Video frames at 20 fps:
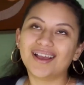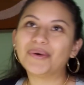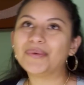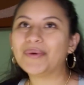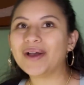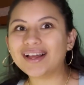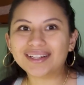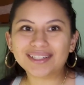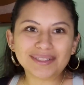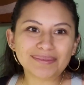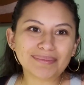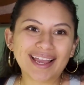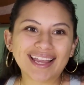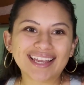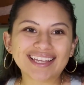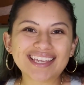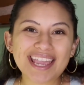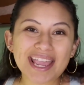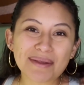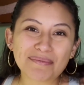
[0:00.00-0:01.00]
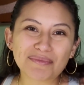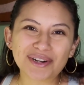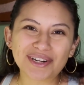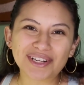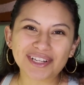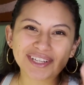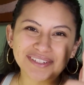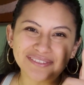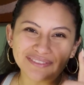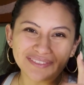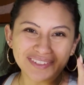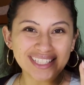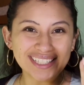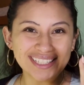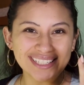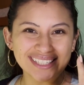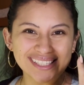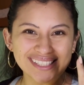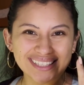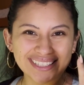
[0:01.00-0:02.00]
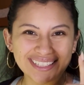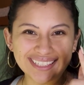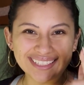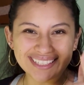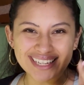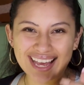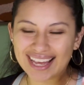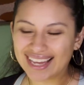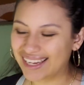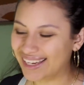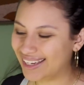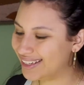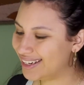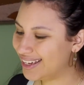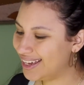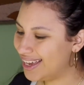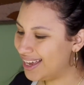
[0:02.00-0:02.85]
Well, my camera conveniently died